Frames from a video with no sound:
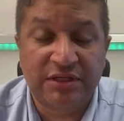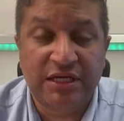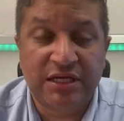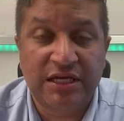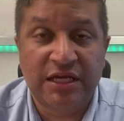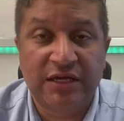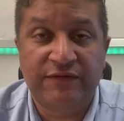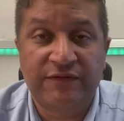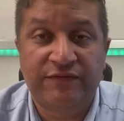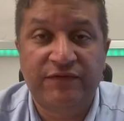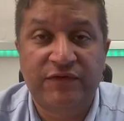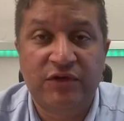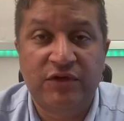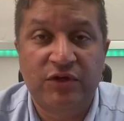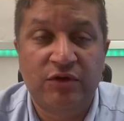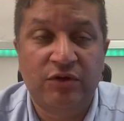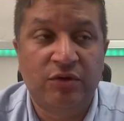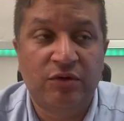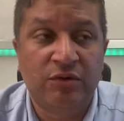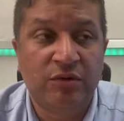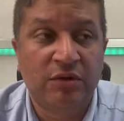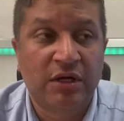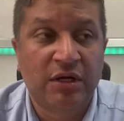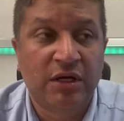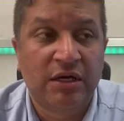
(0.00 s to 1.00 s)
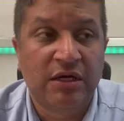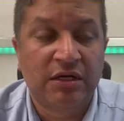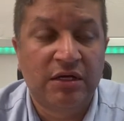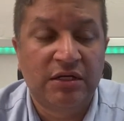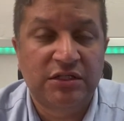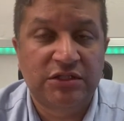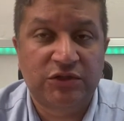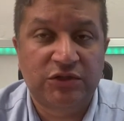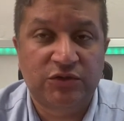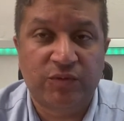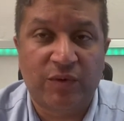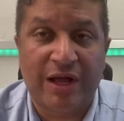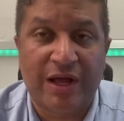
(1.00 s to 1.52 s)
If you
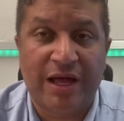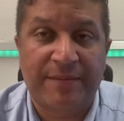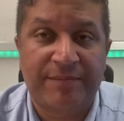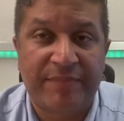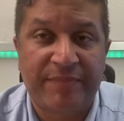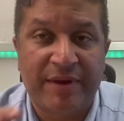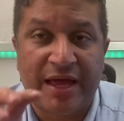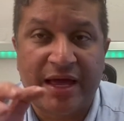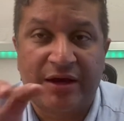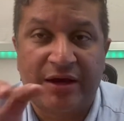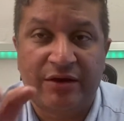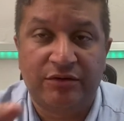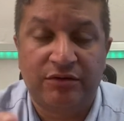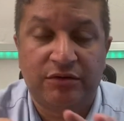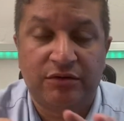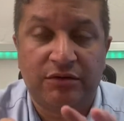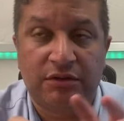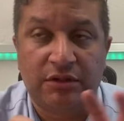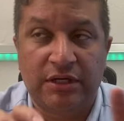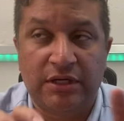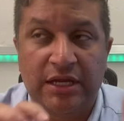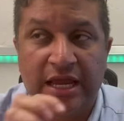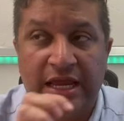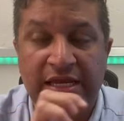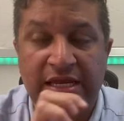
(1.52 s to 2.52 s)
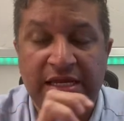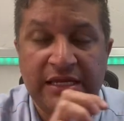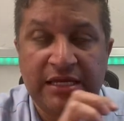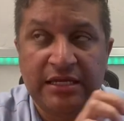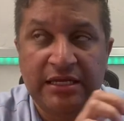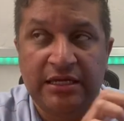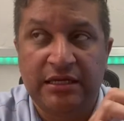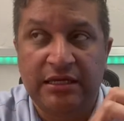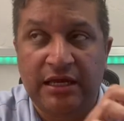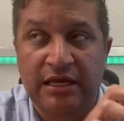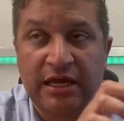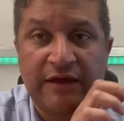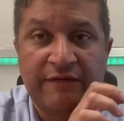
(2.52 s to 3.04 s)
swap out
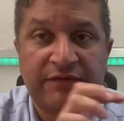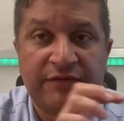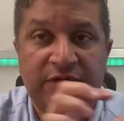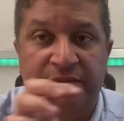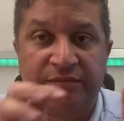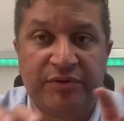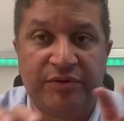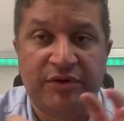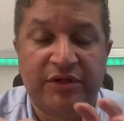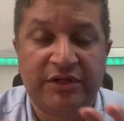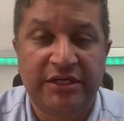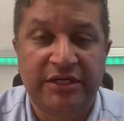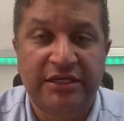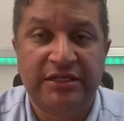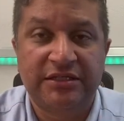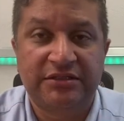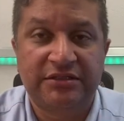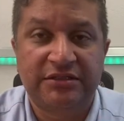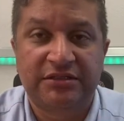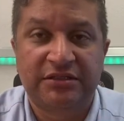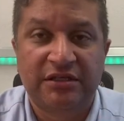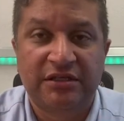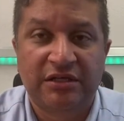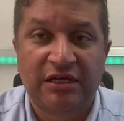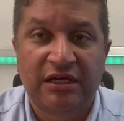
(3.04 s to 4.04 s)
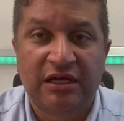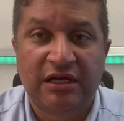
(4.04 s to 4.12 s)
any of the pulleys